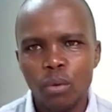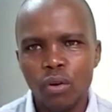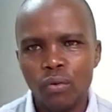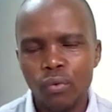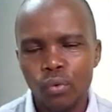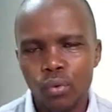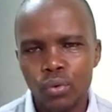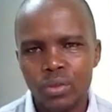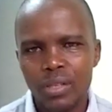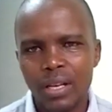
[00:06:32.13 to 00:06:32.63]

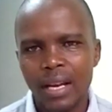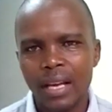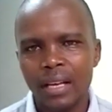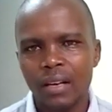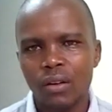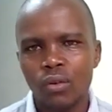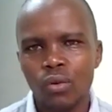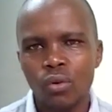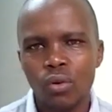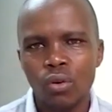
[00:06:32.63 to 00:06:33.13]
some
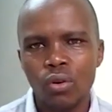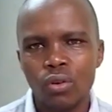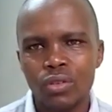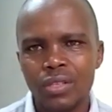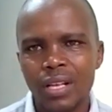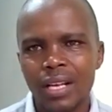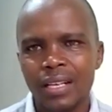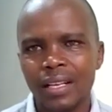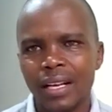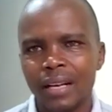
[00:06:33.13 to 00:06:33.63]
food that can
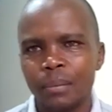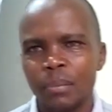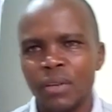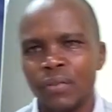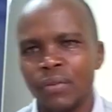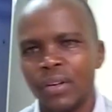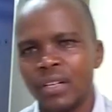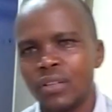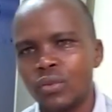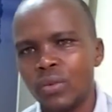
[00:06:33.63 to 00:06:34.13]
be fed
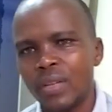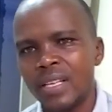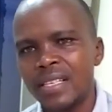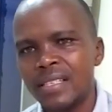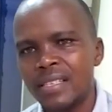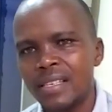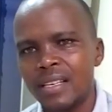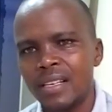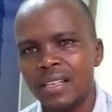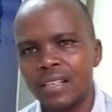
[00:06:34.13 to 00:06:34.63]
through your
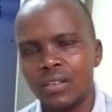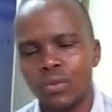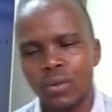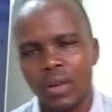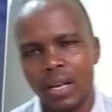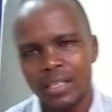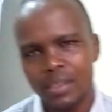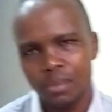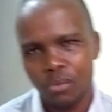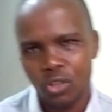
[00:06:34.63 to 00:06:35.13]
system
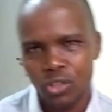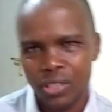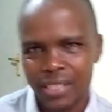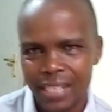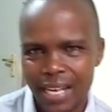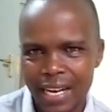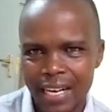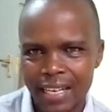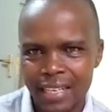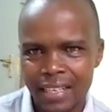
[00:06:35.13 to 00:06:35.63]
through,
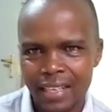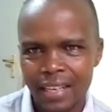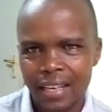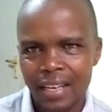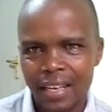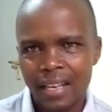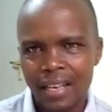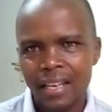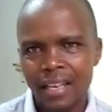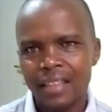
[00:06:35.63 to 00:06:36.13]
you know,
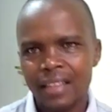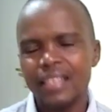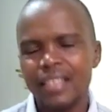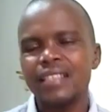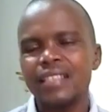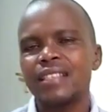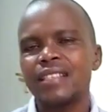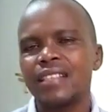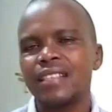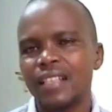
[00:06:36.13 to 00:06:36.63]
some
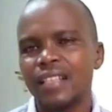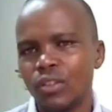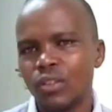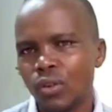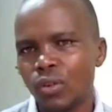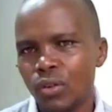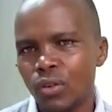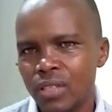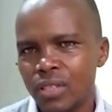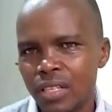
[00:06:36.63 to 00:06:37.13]
devices
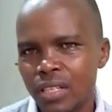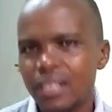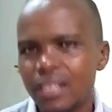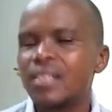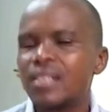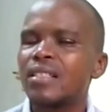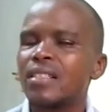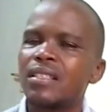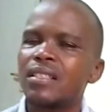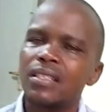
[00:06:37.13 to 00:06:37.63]
in the
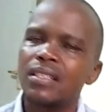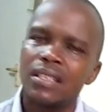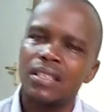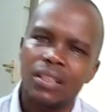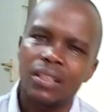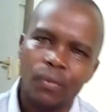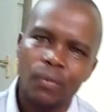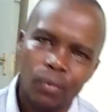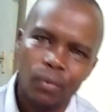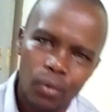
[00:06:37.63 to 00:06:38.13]

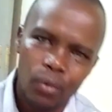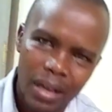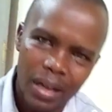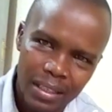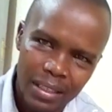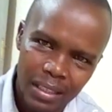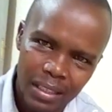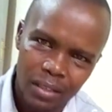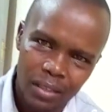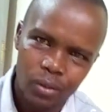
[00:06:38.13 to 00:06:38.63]
hospital.
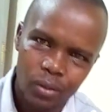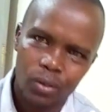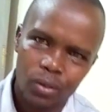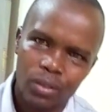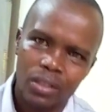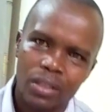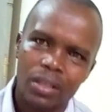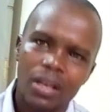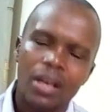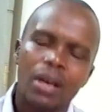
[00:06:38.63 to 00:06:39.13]

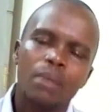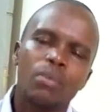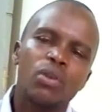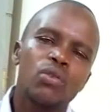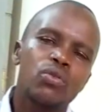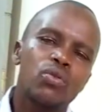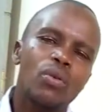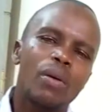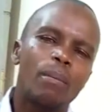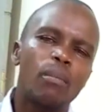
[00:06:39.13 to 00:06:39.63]
Soluble
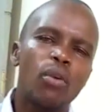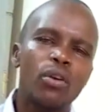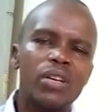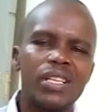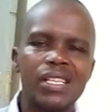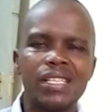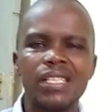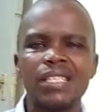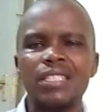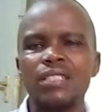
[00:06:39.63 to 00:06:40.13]
foods like
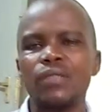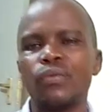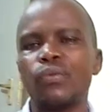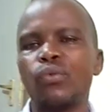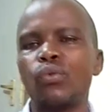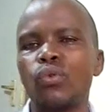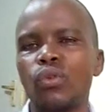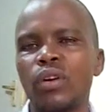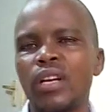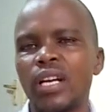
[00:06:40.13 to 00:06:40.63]
glucose that
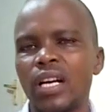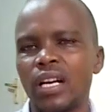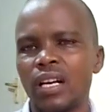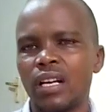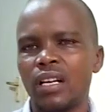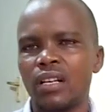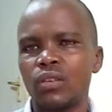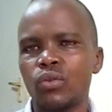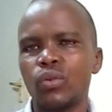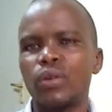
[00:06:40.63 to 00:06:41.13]
can be
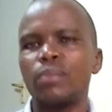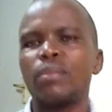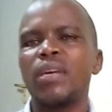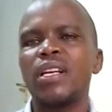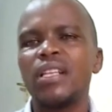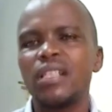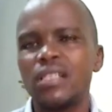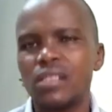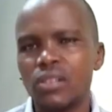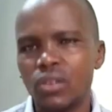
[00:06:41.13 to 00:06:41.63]
fed to the sick,
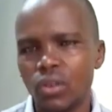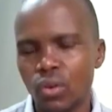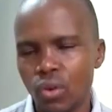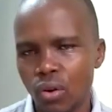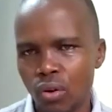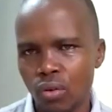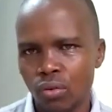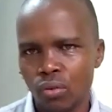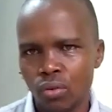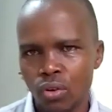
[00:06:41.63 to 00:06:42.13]
to a
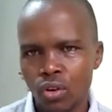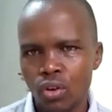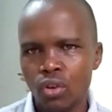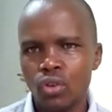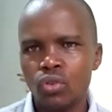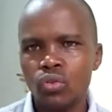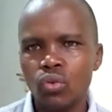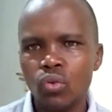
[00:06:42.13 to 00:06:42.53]
small child.